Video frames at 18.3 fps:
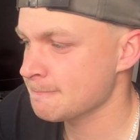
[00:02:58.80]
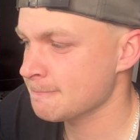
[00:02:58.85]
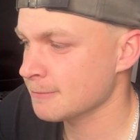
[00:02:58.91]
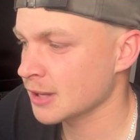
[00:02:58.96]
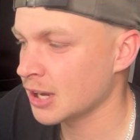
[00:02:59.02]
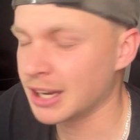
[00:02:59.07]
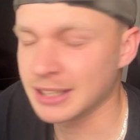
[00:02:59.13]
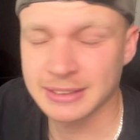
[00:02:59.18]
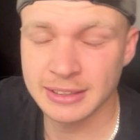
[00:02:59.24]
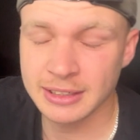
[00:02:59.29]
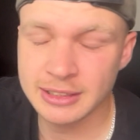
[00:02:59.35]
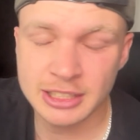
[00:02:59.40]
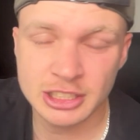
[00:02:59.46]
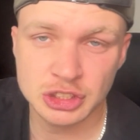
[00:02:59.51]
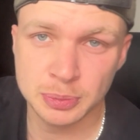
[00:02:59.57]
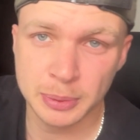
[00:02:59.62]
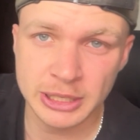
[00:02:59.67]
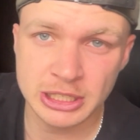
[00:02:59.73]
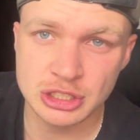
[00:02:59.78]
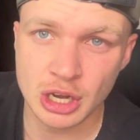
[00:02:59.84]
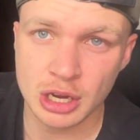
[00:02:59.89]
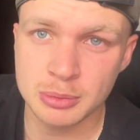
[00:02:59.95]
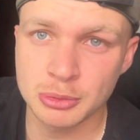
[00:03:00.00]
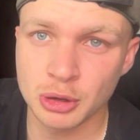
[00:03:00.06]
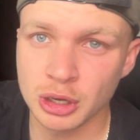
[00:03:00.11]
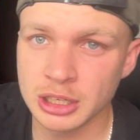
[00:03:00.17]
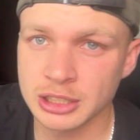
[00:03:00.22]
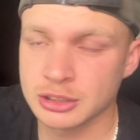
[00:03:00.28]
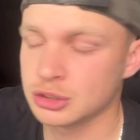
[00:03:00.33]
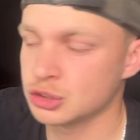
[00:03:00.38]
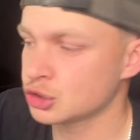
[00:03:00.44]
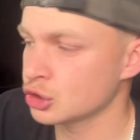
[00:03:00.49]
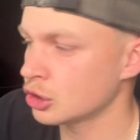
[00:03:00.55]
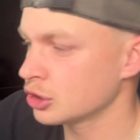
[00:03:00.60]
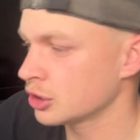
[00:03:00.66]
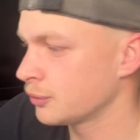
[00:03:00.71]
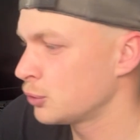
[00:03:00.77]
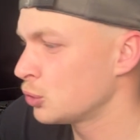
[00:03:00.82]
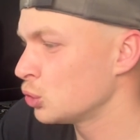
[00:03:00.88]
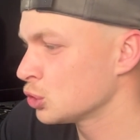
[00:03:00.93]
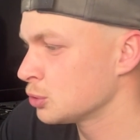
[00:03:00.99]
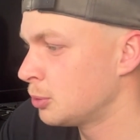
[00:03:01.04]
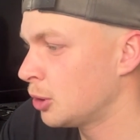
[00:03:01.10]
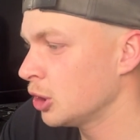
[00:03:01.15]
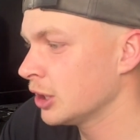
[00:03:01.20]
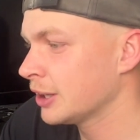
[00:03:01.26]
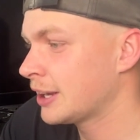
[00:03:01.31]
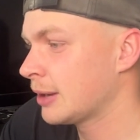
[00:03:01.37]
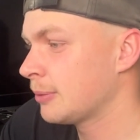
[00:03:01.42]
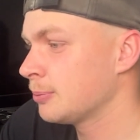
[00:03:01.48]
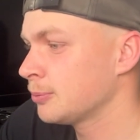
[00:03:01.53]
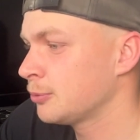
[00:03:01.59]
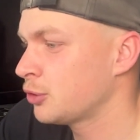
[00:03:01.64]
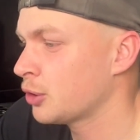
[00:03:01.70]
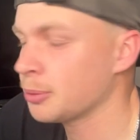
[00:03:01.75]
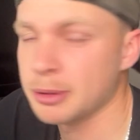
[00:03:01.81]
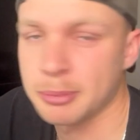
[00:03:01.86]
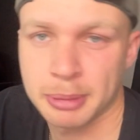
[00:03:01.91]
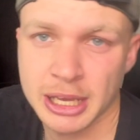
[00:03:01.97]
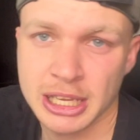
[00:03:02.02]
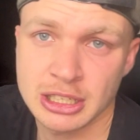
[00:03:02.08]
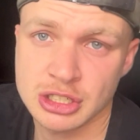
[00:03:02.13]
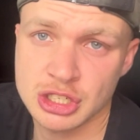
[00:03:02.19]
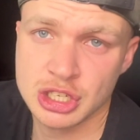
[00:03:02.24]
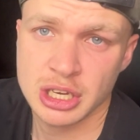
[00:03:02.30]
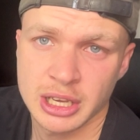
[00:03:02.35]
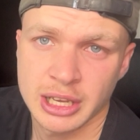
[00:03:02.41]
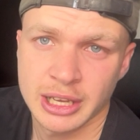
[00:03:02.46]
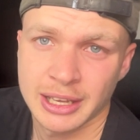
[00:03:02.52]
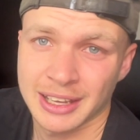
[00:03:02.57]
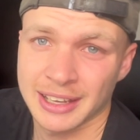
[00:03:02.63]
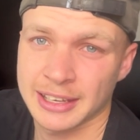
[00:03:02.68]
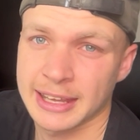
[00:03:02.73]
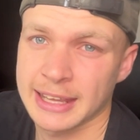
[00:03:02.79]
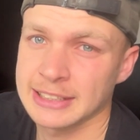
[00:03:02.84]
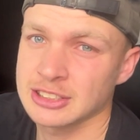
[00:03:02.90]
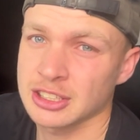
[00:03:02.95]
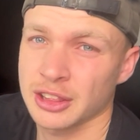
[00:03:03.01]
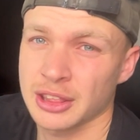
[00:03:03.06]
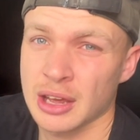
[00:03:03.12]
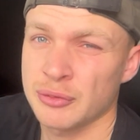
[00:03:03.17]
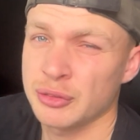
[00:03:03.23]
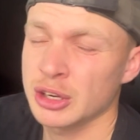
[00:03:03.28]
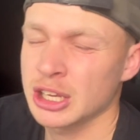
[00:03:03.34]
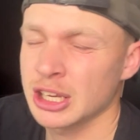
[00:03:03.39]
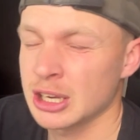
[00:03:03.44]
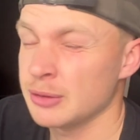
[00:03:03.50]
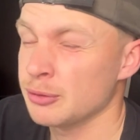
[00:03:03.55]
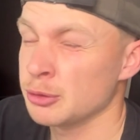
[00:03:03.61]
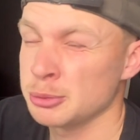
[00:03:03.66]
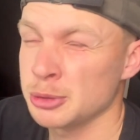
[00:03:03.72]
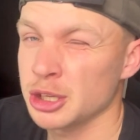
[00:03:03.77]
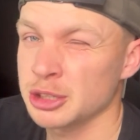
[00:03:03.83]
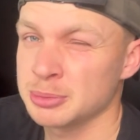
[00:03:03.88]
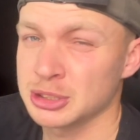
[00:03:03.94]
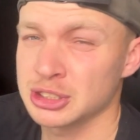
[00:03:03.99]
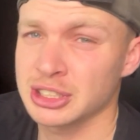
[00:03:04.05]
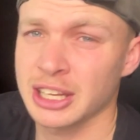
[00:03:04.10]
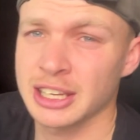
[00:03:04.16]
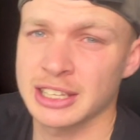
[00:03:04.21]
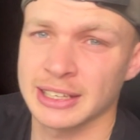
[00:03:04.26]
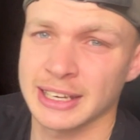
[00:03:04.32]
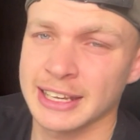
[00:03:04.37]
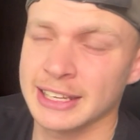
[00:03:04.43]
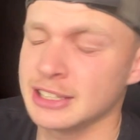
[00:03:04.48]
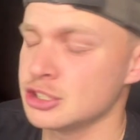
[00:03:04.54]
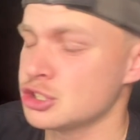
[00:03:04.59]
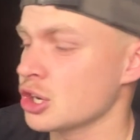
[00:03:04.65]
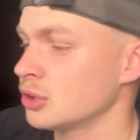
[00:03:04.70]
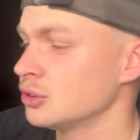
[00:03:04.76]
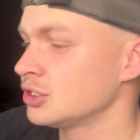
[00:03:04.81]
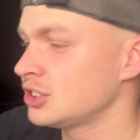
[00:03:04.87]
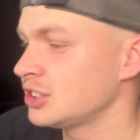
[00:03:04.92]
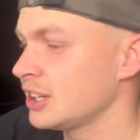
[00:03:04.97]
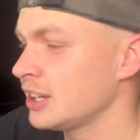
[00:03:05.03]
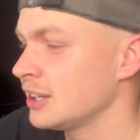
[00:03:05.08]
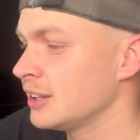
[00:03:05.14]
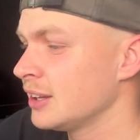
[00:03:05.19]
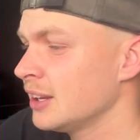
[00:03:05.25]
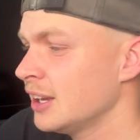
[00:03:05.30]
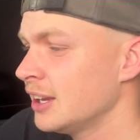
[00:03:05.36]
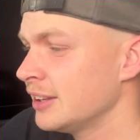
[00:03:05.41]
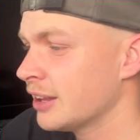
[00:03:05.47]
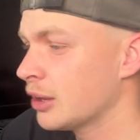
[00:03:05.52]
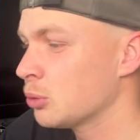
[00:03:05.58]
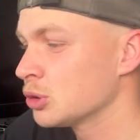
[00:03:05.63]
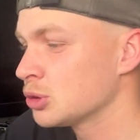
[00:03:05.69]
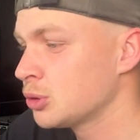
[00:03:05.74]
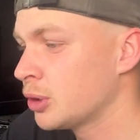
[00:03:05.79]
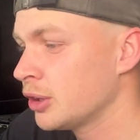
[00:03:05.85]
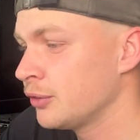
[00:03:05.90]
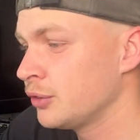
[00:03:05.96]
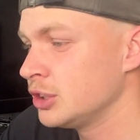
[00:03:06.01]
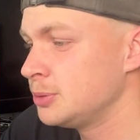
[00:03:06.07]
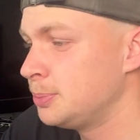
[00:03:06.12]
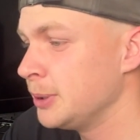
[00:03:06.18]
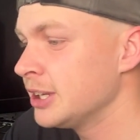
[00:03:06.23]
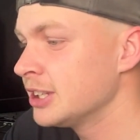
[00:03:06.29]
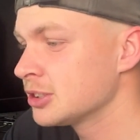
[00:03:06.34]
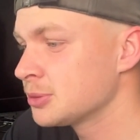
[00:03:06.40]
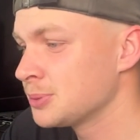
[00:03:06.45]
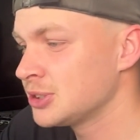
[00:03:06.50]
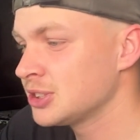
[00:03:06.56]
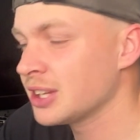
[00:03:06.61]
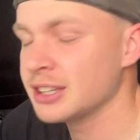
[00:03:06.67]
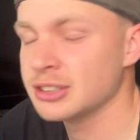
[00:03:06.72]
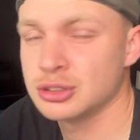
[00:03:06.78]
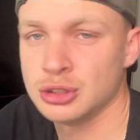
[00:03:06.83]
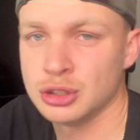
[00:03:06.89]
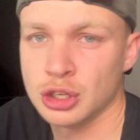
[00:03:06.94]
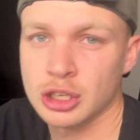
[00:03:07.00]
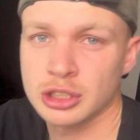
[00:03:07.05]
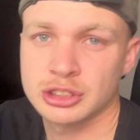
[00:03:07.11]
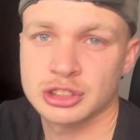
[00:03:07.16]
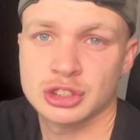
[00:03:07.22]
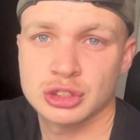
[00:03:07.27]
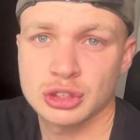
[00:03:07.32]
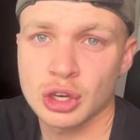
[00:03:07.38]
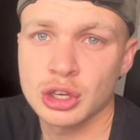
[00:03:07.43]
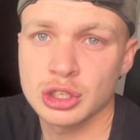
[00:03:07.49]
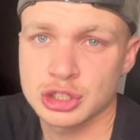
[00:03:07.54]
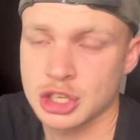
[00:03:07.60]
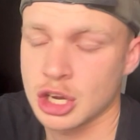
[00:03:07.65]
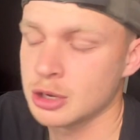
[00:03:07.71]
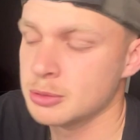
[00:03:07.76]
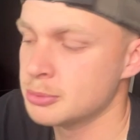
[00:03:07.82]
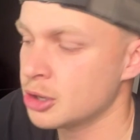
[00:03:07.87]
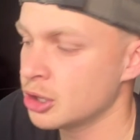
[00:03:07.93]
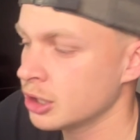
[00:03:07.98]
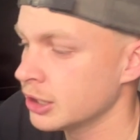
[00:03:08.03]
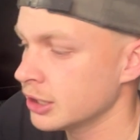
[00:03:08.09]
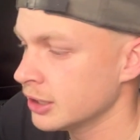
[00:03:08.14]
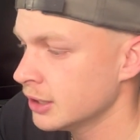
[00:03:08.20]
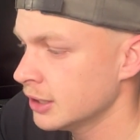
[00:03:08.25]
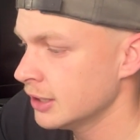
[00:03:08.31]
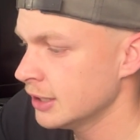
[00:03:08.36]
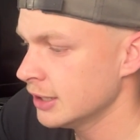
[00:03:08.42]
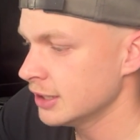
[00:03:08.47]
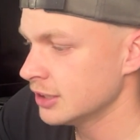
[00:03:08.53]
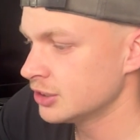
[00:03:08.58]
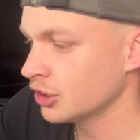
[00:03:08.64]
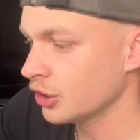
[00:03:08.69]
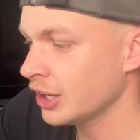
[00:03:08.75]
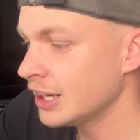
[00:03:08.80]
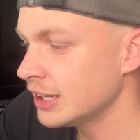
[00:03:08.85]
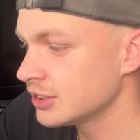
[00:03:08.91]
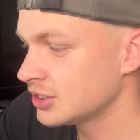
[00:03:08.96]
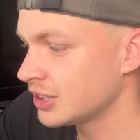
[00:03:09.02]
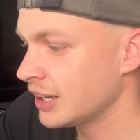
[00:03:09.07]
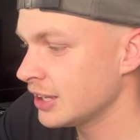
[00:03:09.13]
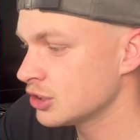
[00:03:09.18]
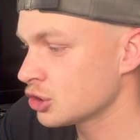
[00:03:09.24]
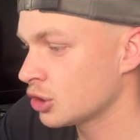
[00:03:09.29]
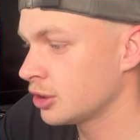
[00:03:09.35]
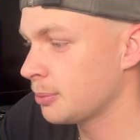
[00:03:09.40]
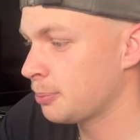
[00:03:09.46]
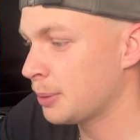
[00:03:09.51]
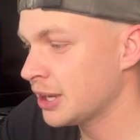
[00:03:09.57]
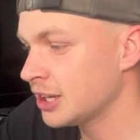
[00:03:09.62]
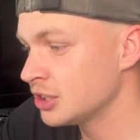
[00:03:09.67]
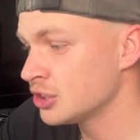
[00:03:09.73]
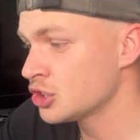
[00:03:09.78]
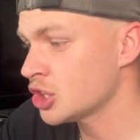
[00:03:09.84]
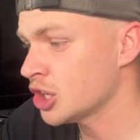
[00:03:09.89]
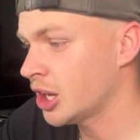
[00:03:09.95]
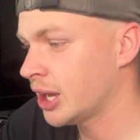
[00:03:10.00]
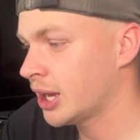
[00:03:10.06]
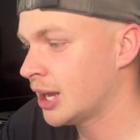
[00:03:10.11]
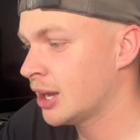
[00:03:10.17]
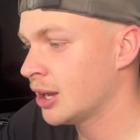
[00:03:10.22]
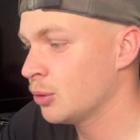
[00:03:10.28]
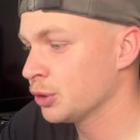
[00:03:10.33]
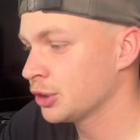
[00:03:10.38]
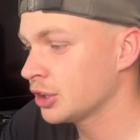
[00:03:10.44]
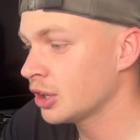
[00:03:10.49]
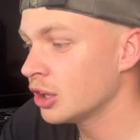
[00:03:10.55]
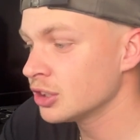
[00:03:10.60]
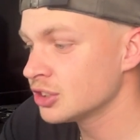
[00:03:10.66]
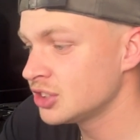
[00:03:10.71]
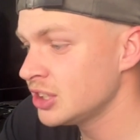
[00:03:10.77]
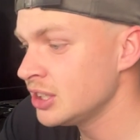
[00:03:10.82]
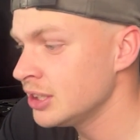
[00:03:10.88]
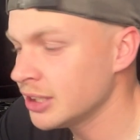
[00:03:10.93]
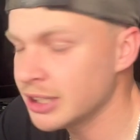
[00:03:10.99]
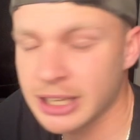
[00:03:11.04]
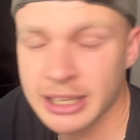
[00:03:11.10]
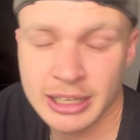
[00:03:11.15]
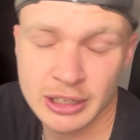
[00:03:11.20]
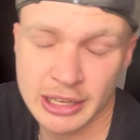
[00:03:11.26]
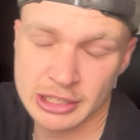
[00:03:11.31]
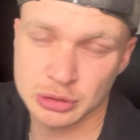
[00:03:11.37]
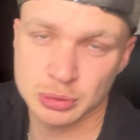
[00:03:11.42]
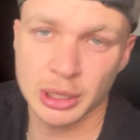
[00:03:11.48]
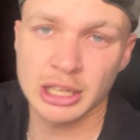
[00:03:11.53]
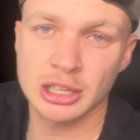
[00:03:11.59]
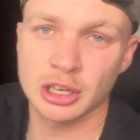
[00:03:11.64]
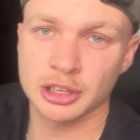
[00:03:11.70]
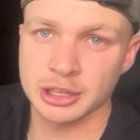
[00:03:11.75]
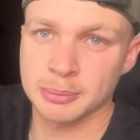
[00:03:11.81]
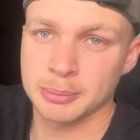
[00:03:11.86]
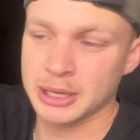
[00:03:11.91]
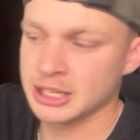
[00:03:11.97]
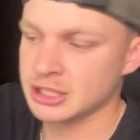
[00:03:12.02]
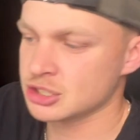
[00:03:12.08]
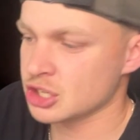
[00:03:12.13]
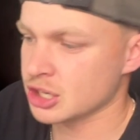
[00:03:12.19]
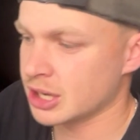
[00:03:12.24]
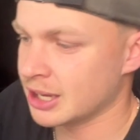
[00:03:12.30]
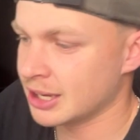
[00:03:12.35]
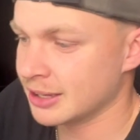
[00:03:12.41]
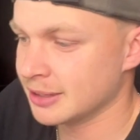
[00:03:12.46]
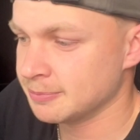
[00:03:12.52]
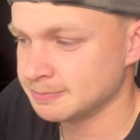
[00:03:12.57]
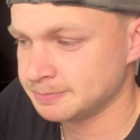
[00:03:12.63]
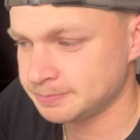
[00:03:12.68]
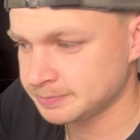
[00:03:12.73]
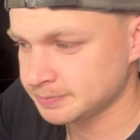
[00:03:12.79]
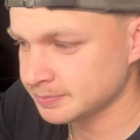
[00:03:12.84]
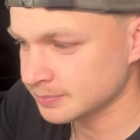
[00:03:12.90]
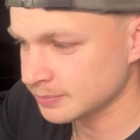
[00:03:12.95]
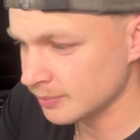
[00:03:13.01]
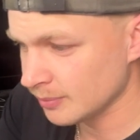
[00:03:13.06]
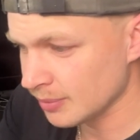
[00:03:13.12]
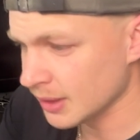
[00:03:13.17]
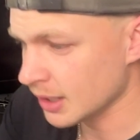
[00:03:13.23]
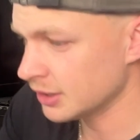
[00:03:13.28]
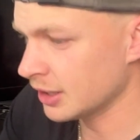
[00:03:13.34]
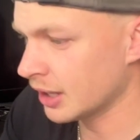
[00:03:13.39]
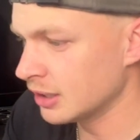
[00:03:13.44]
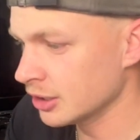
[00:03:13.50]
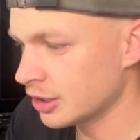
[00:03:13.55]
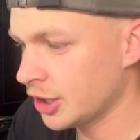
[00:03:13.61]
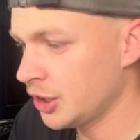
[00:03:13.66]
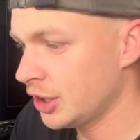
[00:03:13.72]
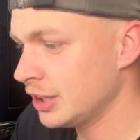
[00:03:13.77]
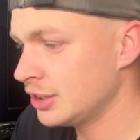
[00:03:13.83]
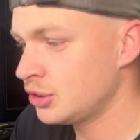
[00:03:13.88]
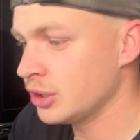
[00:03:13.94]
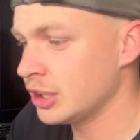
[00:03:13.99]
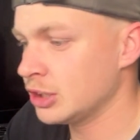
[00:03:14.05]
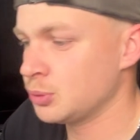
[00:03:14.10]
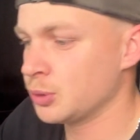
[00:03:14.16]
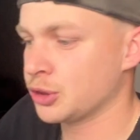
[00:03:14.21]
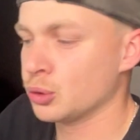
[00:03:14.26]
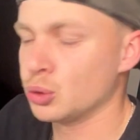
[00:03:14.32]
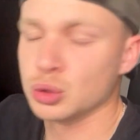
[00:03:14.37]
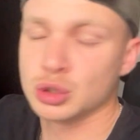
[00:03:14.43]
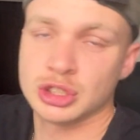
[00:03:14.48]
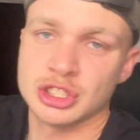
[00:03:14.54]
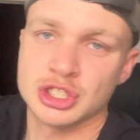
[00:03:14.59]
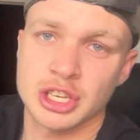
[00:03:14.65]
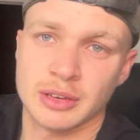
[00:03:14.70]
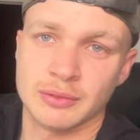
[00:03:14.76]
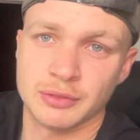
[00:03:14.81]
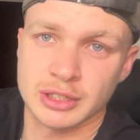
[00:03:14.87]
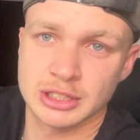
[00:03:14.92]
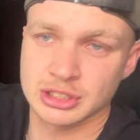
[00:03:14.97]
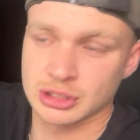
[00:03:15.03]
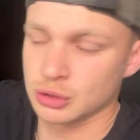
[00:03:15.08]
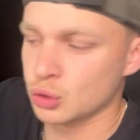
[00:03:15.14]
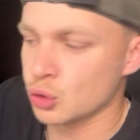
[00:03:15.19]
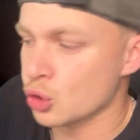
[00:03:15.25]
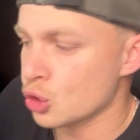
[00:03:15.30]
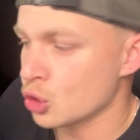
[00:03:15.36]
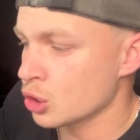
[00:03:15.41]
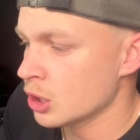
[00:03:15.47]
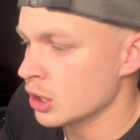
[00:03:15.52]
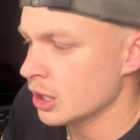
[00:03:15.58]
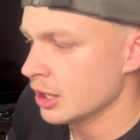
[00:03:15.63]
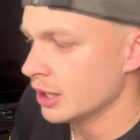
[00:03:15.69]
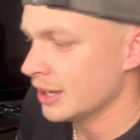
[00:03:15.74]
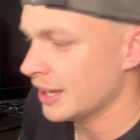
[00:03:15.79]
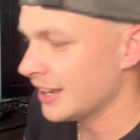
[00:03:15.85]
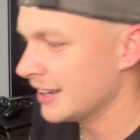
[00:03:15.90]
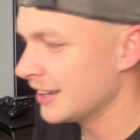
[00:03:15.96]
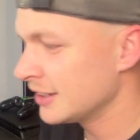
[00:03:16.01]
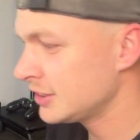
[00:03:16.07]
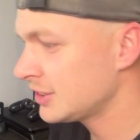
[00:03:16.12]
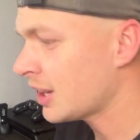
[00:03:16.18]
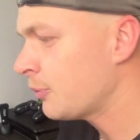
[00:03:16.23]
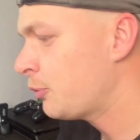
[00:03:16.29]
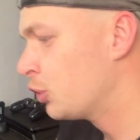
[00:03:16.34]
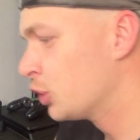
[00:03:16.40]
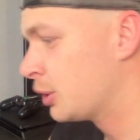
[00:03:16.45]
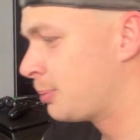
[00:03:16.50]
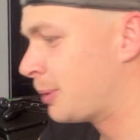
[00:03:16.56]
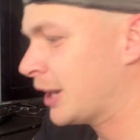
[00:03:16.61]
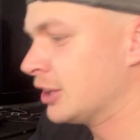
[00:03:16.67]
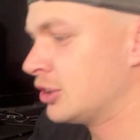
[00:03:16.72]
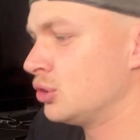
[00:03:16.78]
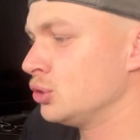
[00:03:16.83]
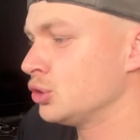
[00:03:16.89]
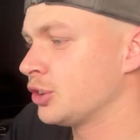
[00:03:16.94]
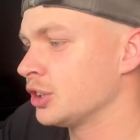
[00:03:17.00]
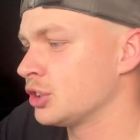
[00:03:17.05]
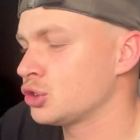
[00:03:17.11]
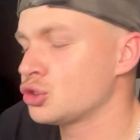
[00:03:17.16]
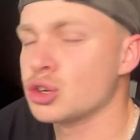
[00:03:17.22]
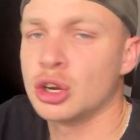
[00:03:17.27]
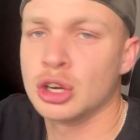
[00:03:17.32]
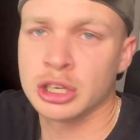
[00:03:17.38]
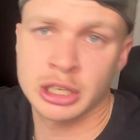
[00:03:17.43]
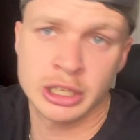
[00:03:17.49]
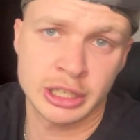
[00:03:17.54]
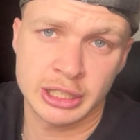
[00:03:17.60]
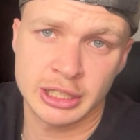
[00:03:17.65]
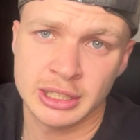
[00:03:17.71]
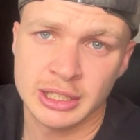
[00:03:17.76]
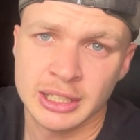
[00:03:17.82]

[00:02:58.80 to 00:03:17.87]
I didn't expect Joe Marler to start. Of course, Marler came from the bench against South Africa, and if I'm not mistaken, Eddie Jones said that was one of his biggest mistakes to not start Joe Marler. So Ellis Genge on the bench, with Carl Sinclair as well on the bench. They'll go head-to-head with Oxenche and Vincent Koch. It's up for debate who's the stronger